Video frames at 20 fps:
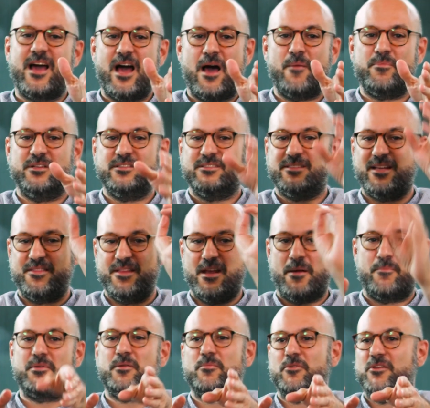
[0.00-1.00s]
happens and there
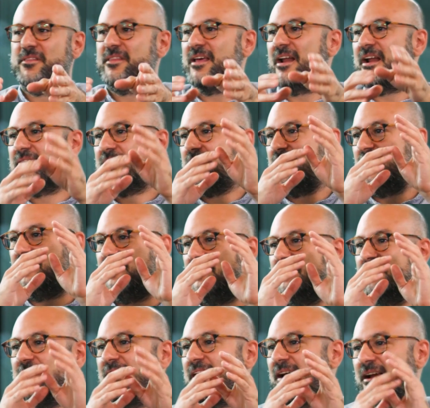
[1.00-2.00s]
are people there and
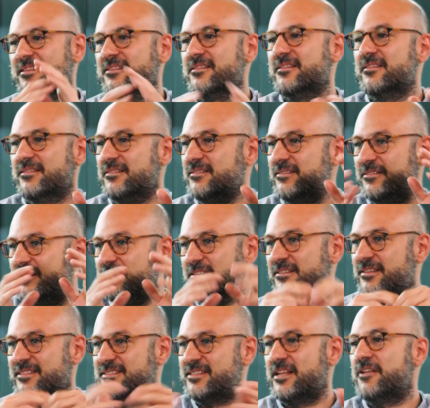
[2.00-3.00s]

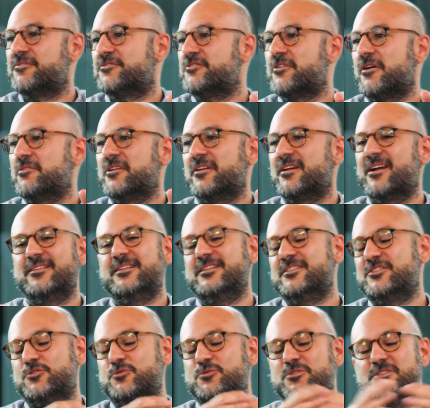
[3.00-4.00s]
the self-driving car
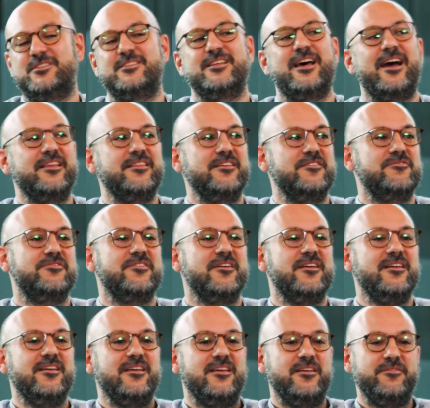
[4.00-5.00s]
needs to decide
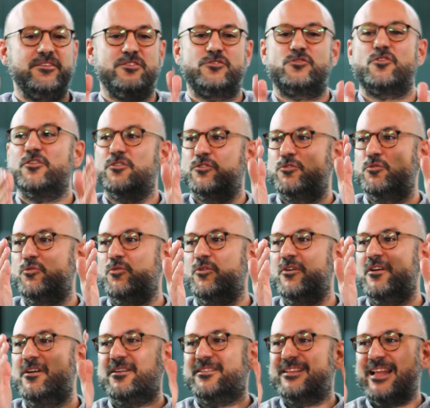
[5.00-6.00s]
if it's going to
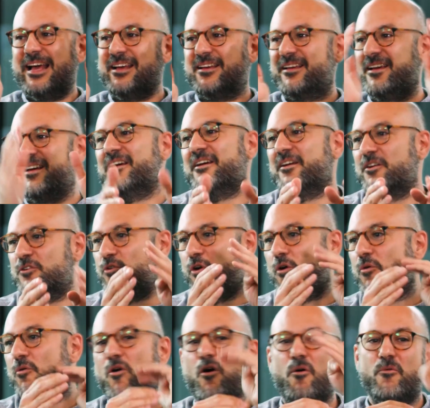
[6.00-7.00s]
like
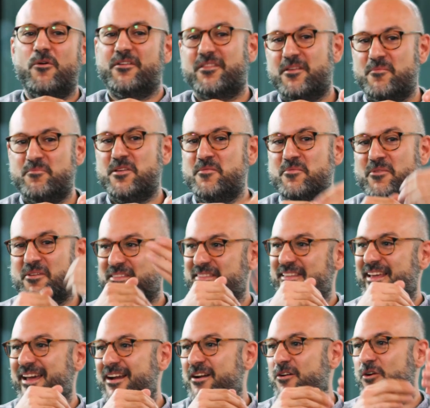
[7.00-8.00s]
go over the people
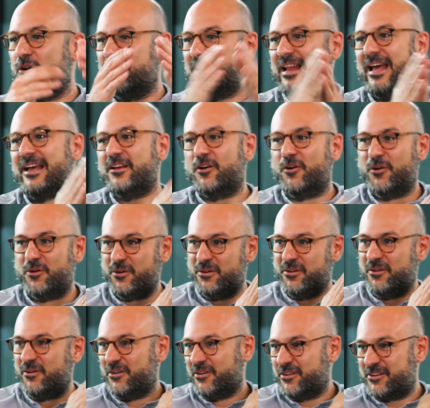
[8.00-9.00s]
there
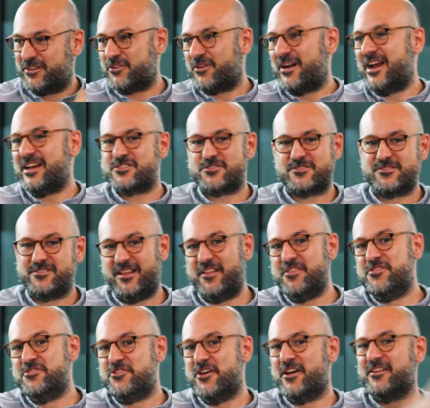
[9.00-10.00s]
or crash
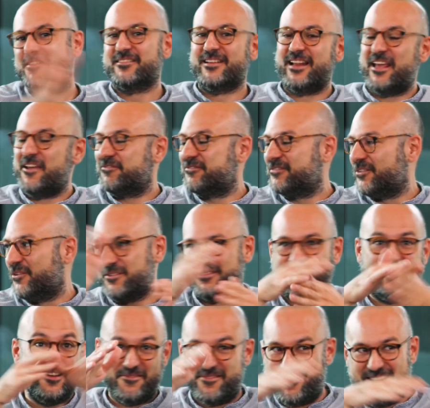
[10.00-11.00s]
and turn left or
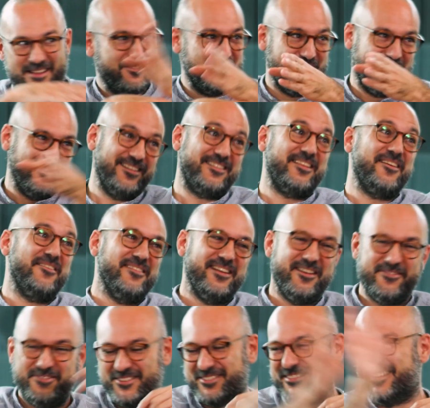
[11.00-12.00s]

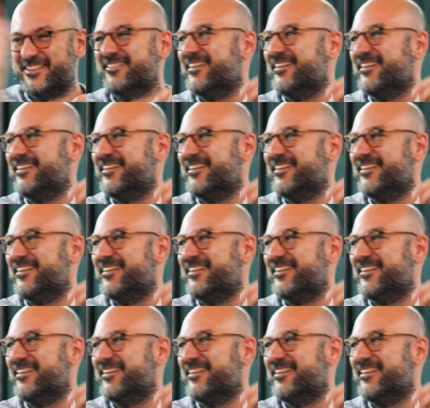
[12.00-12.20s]
turn